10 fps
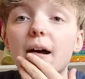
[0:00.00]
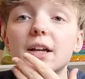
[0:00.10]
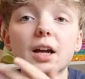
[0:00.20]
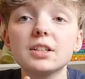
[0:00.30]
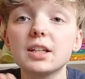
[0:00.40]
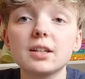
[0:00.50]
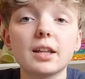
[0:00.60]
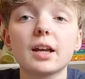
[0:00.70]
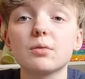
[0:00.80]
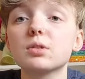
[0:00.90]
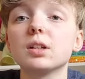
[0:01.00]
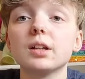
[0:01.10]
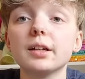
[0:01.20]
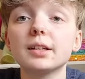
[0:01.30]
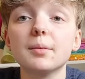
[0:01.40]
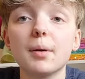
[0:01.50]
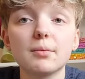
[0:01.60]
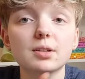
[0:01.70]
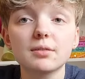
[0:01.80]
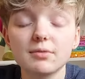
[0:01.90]
I didn't think I was gonna like it, but I
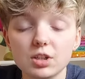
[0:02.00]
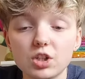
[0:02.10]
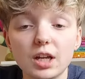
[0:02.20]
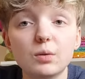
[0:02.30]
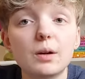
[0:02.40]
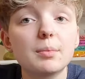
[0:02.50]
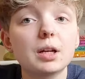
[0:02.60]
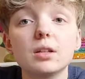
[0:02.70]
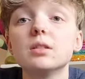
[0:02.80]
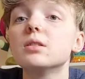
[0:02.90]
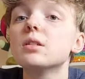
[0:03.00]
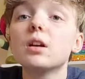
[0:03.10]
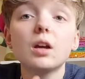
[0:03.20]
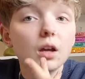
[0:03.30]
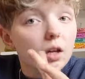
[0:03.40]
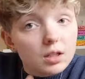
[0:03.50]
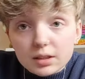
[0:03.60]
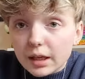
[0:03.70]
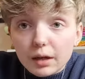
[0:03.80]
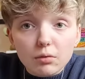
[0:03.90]
was gonna finish it anyway because it's
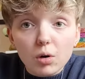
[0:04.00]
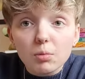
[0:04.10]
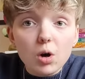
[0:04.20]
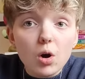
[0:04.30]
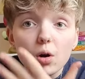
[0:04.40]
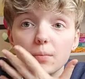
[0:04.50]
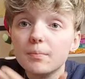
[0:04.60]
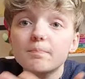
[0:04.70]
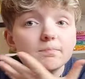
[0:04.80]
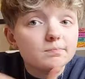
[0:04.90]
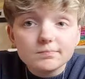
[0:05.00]
a gay rom-com.